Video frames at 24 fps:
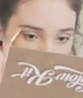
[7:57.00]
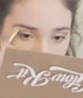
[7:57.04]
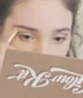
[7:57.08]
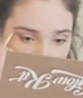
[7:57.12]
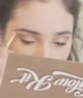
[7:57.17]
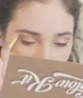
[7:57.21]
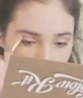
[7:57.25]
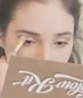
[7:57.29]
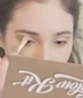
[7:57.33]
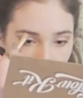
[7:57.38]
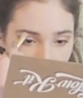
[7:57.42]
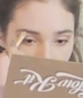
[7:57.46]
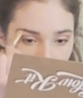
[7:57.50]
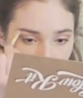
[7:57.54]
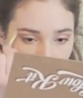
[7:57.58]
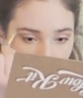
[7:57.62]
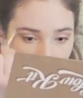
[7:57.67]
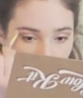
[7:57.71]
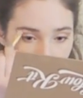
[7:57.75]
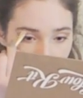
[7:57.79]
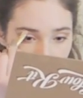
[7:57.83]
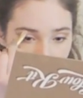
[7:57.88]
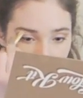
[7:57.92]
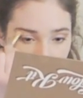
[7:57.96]
And I'm just putting
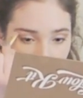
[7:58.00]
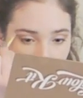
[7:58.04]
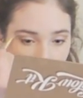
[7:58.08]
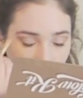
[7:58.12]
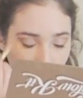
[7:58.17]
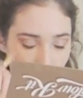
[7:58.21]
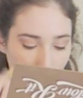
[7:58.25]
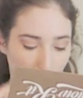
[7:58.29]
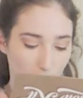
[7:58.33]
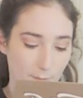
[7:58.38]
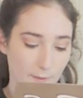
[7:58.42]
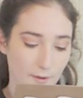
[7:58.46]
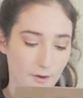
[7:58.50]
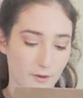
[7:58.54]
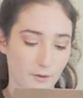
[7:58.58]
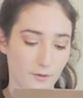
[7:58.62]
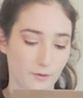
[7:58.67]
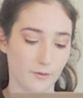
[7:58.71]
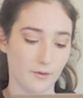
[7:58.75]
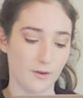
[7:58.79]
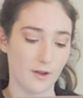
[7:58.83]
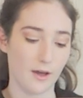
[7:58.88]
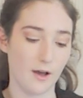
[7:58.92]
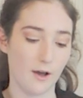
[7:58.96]
that underneath the brow
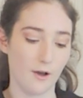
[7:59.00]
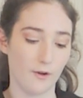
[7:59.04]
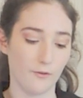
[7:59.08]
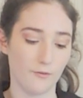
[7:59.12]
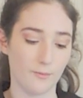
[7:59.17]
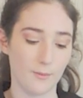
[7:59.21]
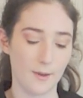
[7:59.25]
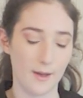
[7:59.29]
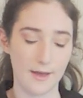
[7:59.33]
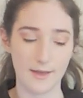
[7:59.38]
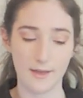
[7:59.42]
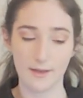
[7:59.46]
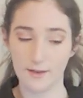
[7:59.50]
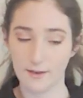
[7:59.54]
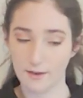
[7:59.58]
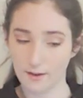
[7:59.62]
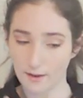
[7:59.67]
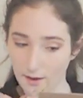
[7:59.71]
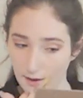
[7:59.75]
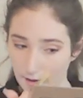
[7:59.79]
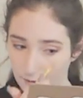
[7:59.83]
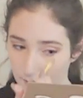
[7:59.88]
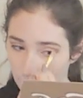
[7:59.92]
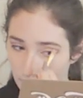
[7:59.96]
bone of my
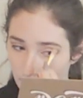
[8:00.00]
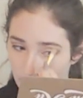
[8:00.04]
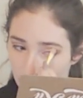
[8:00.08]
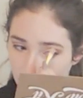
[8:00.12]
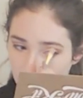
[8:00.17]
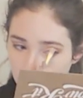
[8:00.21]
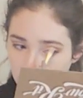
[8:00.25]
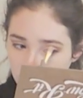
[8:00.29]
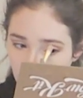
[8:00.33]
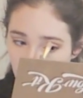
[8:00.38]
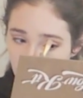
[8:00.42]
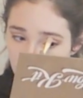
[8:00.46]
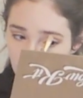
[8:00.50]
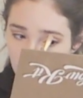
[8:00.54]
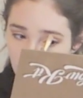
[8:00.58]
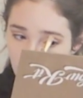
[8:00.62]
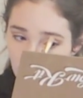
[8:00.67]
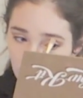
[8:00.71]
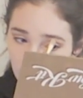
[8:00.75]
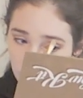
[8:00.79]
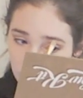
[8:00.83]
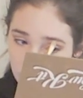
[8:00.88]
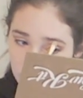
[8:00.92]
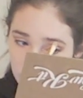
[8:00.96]
unwaxed
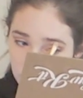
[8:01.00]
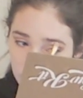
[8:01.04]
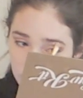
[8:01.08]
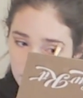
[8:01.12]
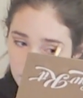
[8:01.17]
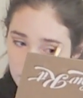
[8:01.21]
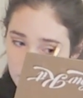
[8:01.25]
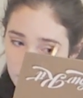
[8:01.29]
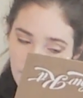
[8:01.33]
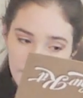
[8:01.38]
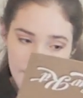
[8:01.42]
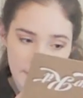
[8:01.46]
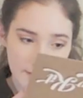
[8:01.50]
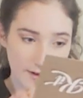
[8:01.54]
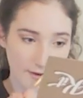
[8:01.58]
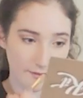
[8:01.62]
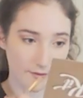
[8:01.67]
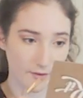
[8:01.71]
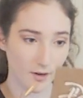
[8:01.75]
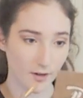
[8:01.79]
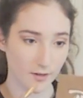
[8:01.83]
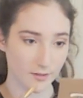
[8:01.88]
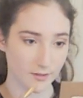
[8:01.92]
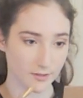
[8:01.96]
eyebrows. And I
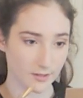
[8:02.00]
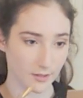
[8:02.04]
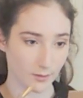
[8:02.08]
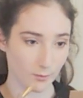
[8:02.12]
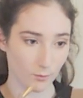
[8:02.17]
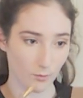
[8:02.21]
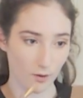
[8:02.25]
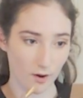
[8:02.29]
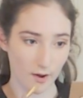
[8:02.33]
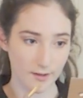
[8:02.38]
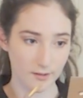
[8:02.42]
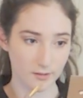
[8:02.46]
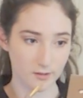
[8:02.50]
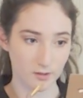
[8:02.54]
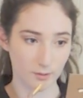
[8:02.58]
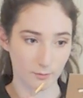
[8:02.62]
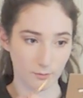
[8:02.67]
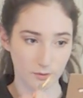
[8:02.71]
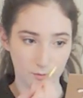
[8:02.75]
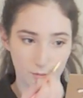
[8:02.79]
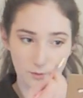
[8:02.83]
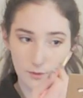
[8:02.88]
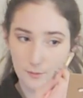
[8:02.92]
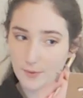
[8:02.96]
never understand why it's so
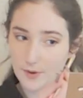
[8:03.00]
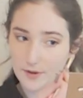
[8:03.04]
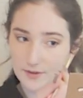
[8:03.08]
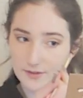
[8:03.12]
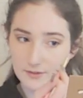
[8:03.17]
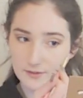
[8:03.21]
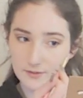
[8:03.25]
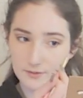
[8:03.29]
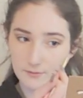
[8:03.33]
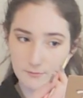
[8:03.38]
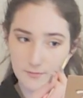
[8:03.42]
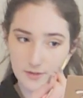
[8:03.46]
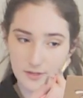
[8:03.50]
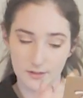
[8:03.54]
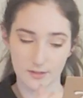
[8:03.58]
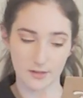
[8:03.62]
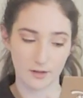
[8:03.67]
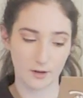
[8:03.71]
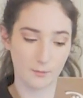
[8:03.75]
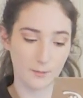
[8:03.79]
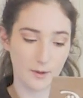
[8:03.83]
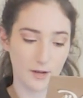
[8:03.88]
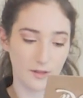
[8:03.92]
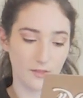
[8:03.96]
much more
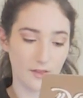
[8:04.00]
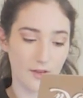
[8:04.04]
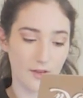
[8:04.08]
pigmented on my